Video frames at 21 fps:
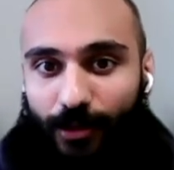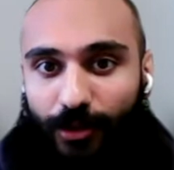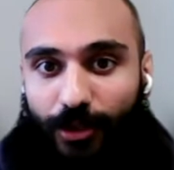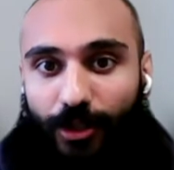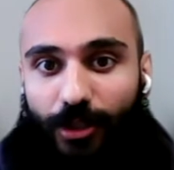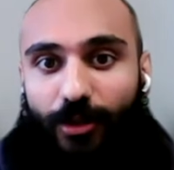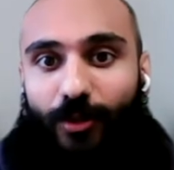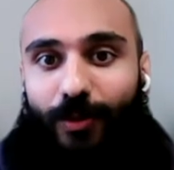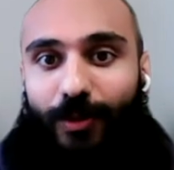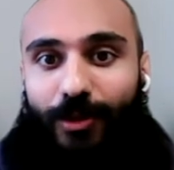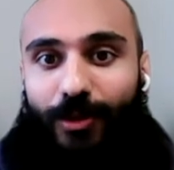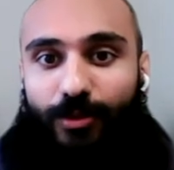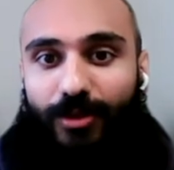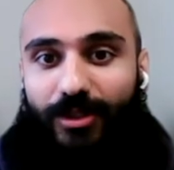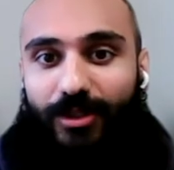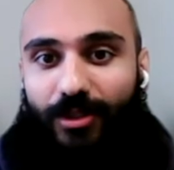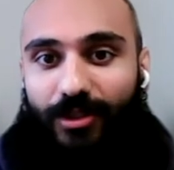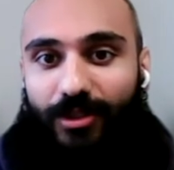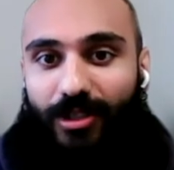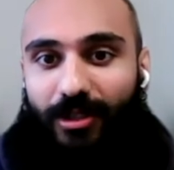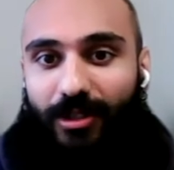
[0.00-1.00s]
After,
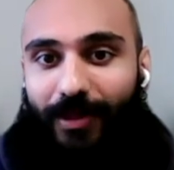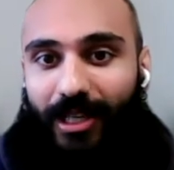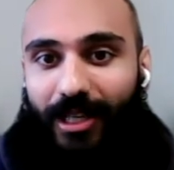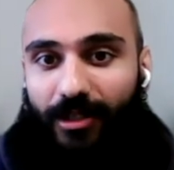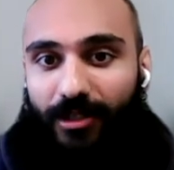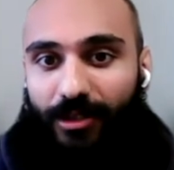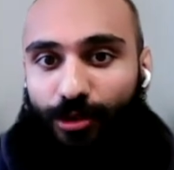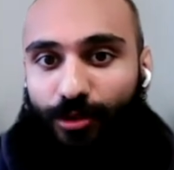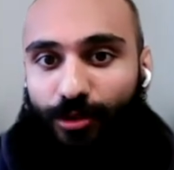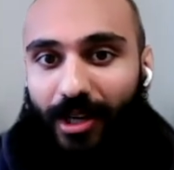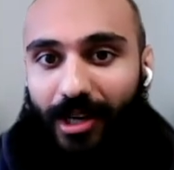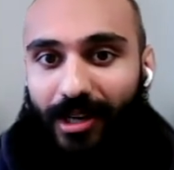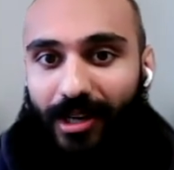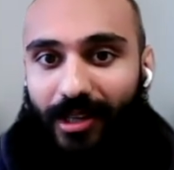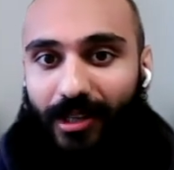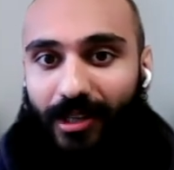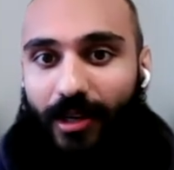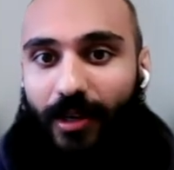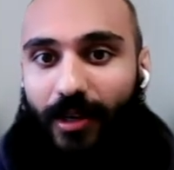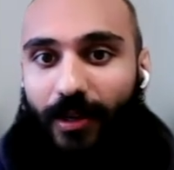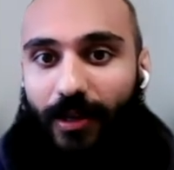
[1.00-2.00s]
we do a certain amount of
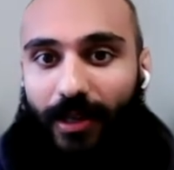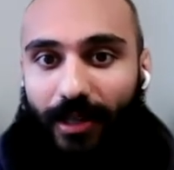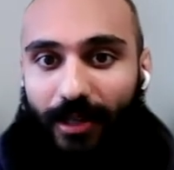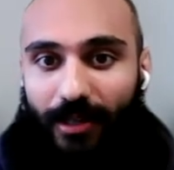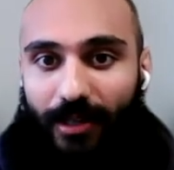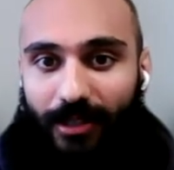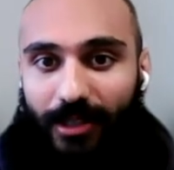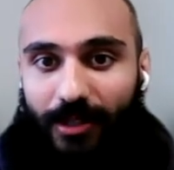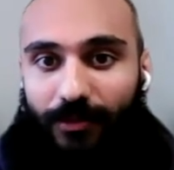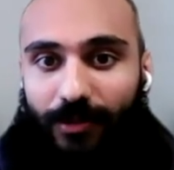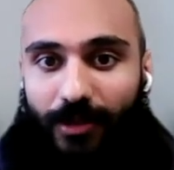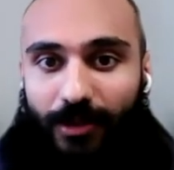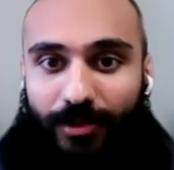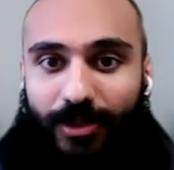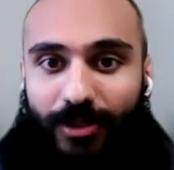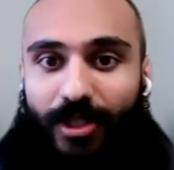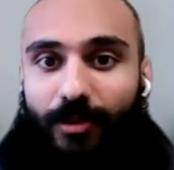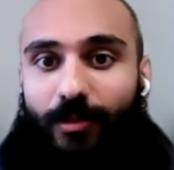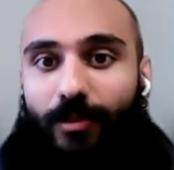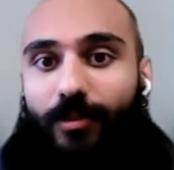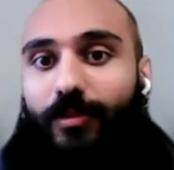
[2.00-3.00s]
training, and I
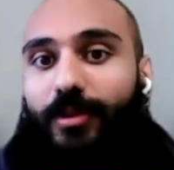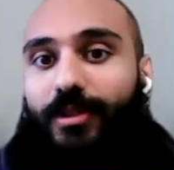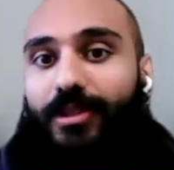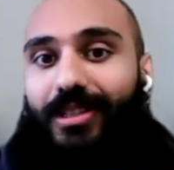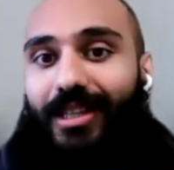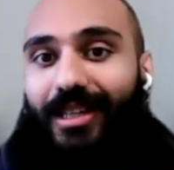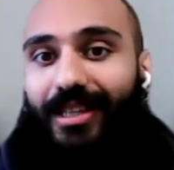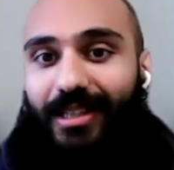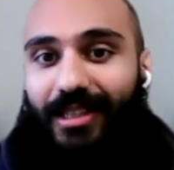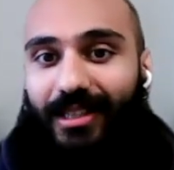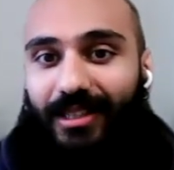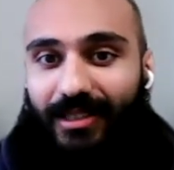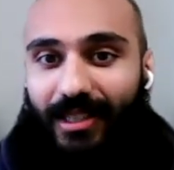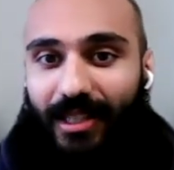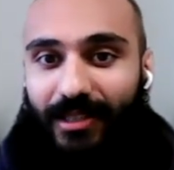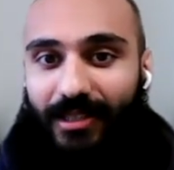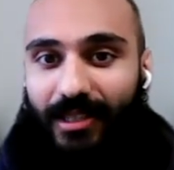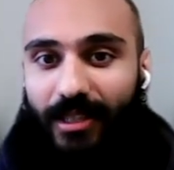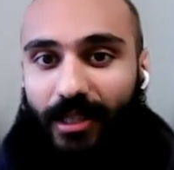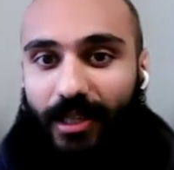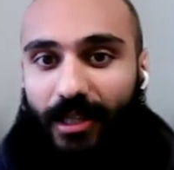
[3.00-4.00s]
give them some
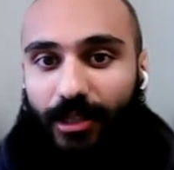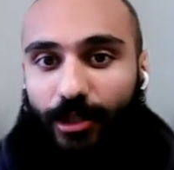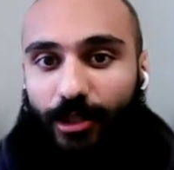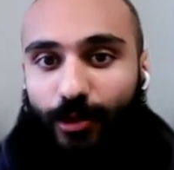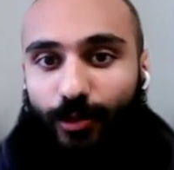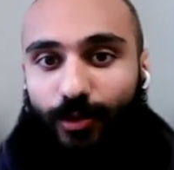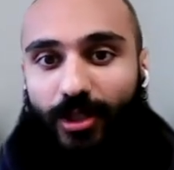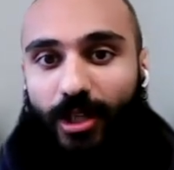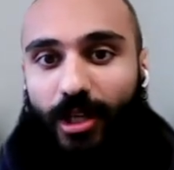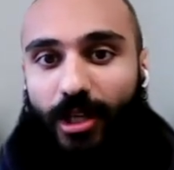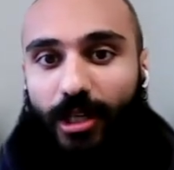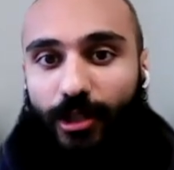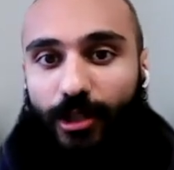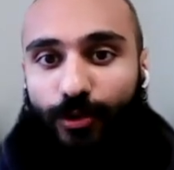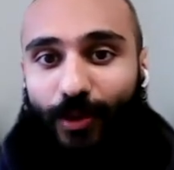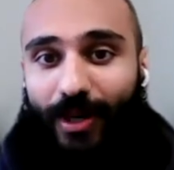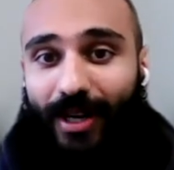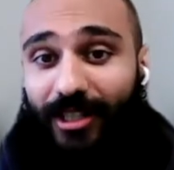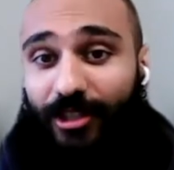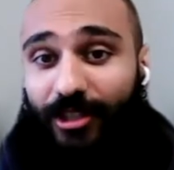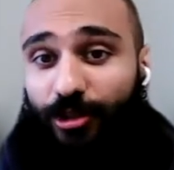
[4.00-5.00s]
techniques that they can
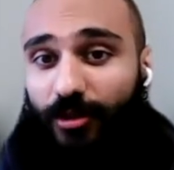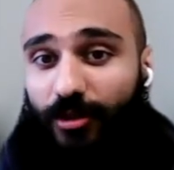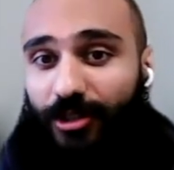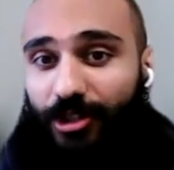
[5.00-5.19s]
use to